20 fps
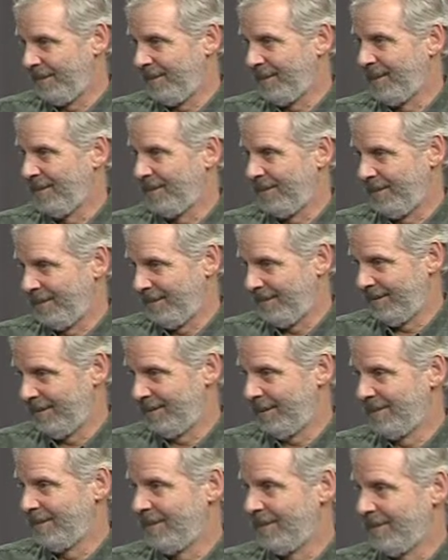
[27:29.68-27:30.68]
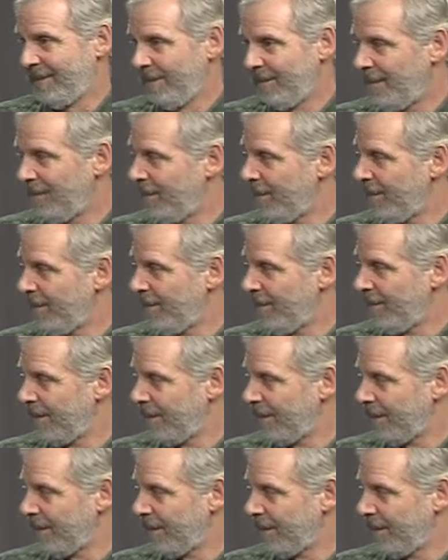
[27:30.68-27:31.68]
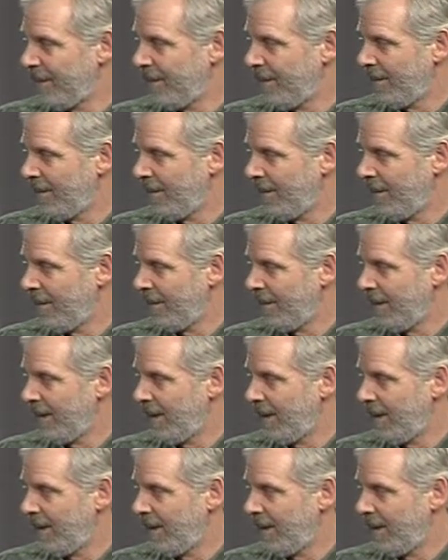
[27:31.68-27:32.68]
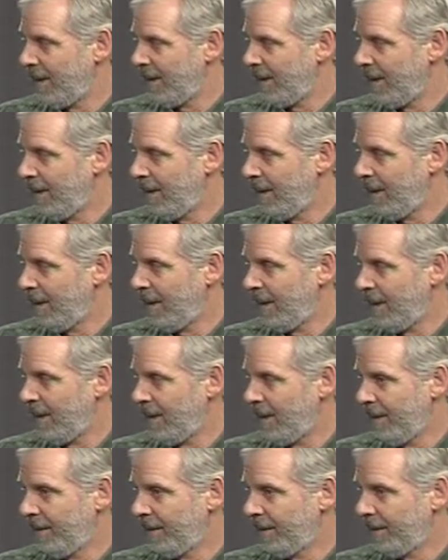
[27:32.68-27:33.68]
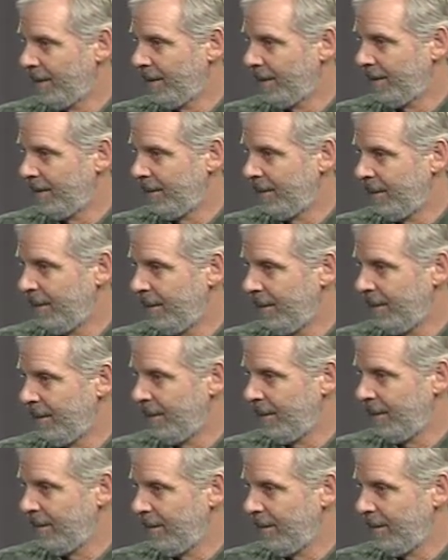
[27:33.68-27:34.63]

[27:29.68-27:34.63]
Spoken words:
(silent)